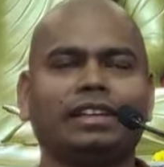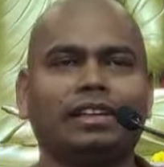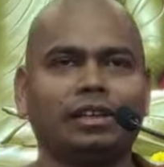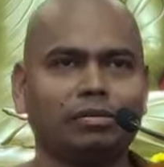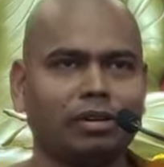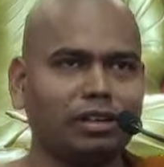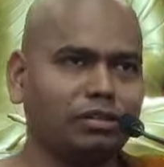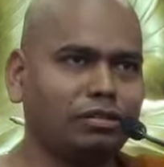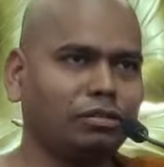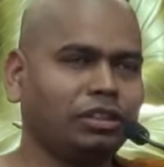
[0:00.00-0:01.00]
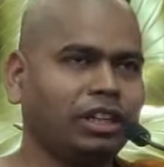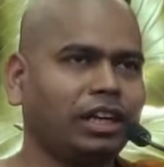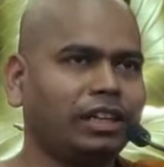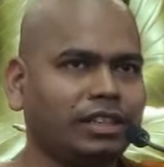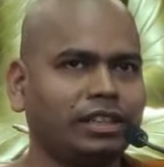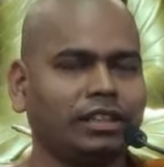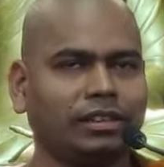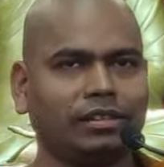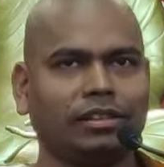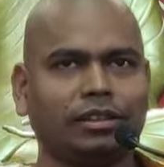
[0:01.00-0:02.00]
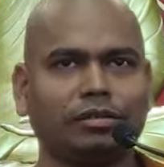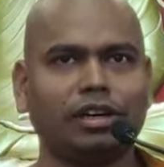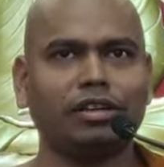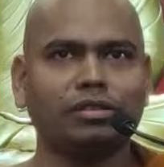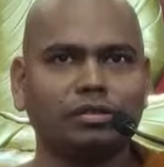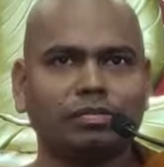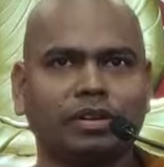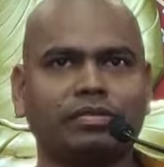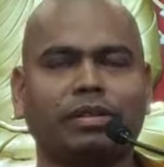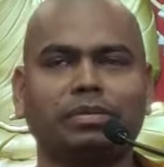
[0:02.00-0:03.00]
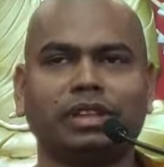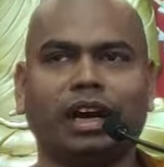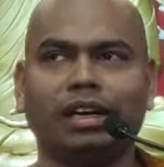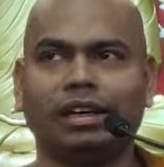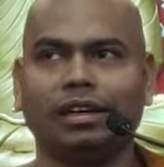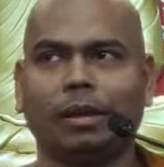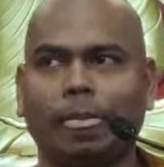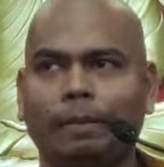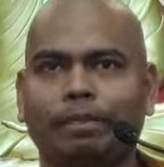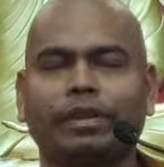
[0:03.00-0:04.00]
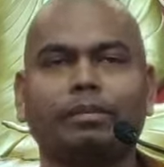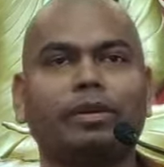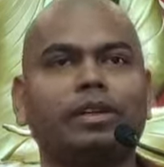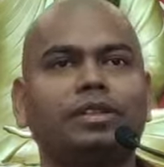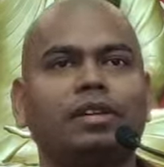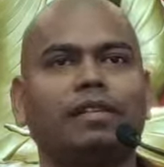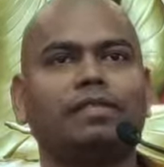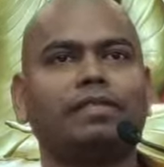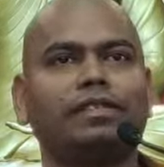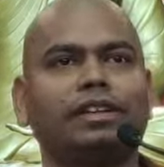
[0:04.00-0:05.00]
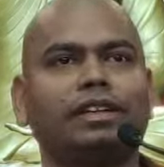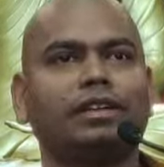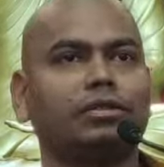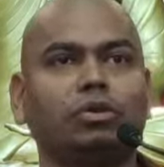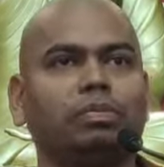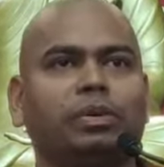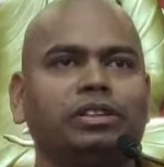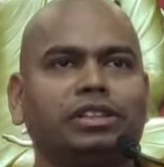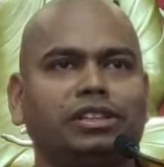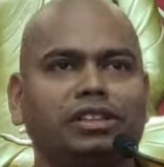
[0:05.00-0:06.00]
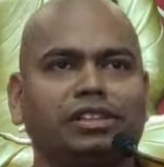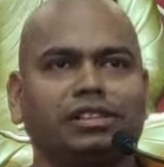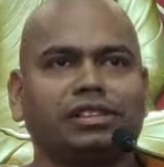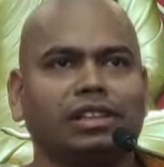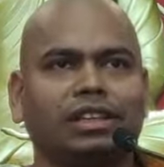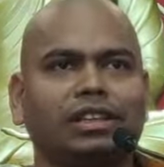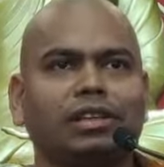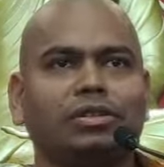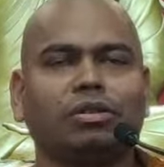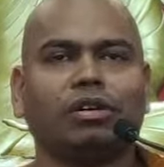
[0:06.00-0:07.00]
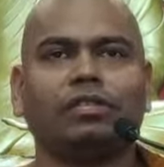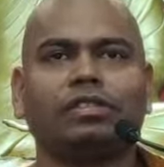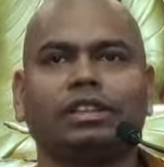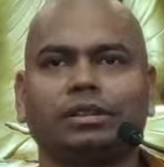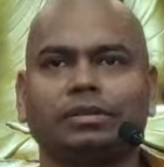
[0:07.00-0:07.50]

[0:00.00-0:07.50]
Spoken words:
You want to do charity, you want to perform dana, but you have no possessions, nothing to offer.